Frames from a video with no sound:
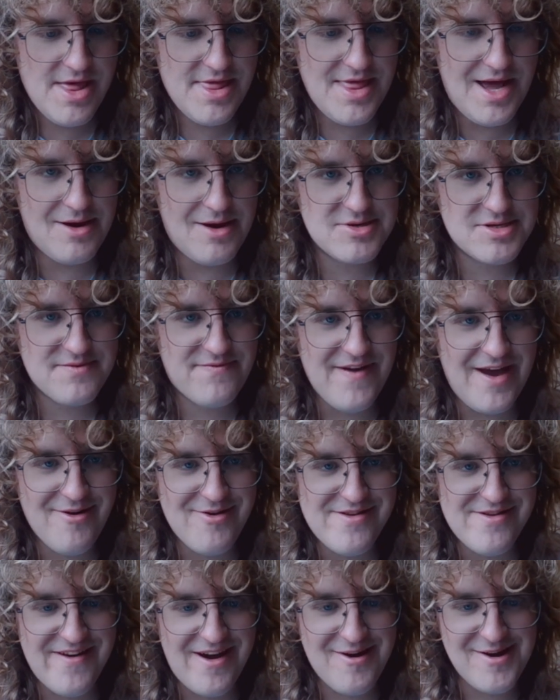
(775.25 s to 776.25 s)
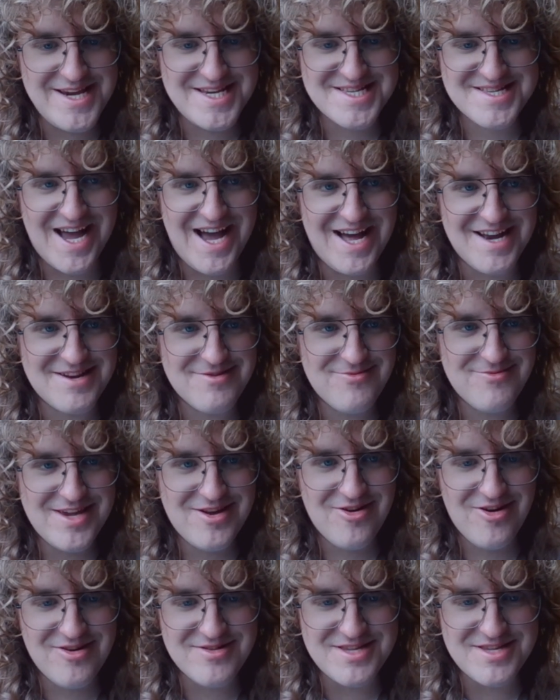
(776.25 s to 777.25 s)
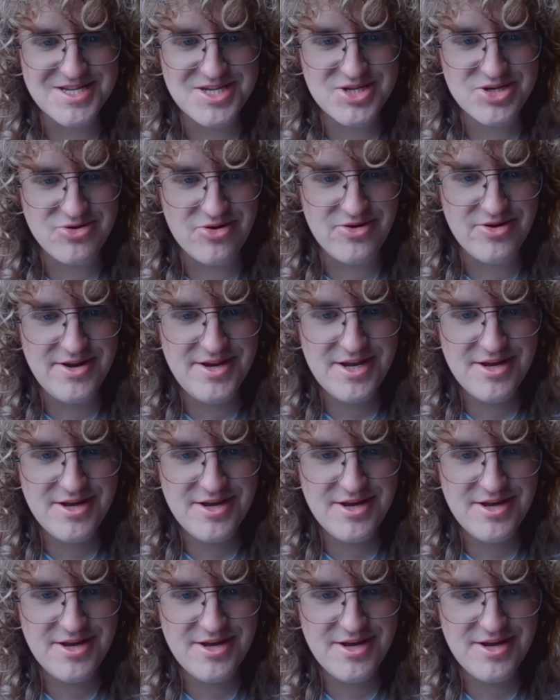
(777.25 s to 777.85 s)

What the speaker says: That was very, very sad. We got destroyed.